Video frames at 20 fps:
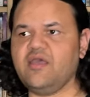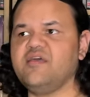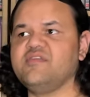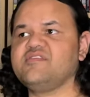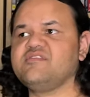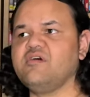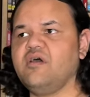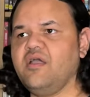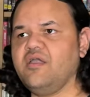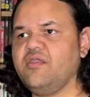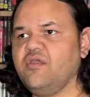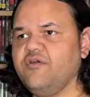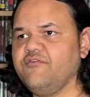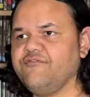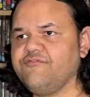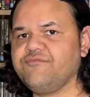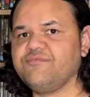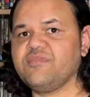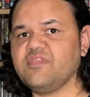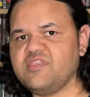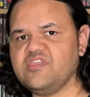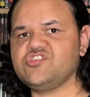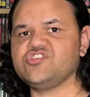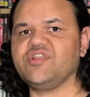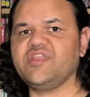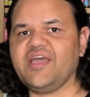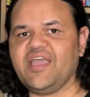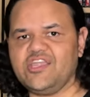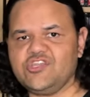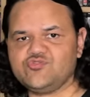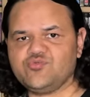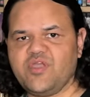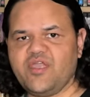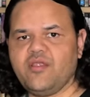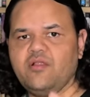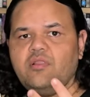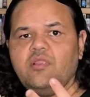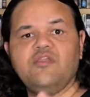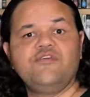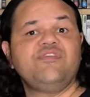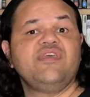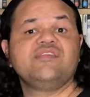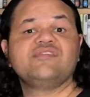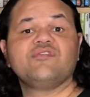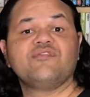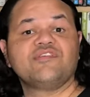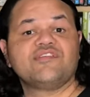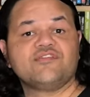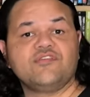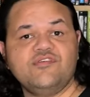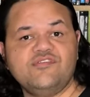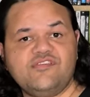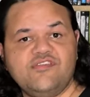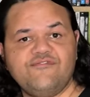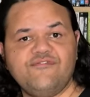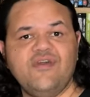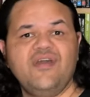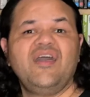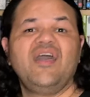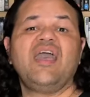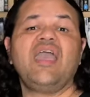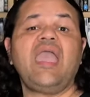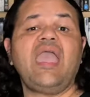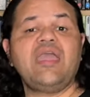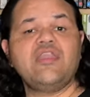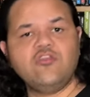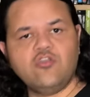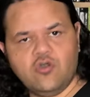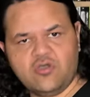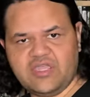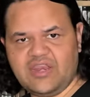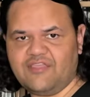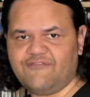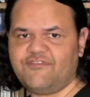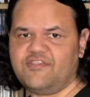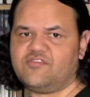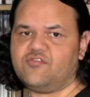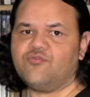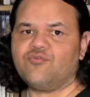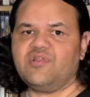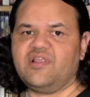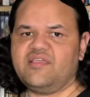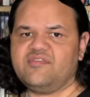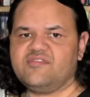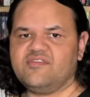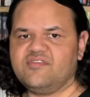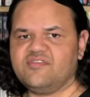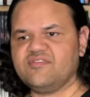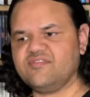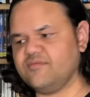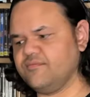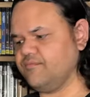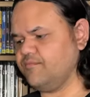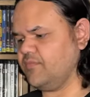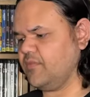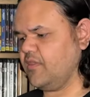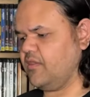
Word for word: a sign of the digital age where a lot of things are exclusive and not getting physical releases.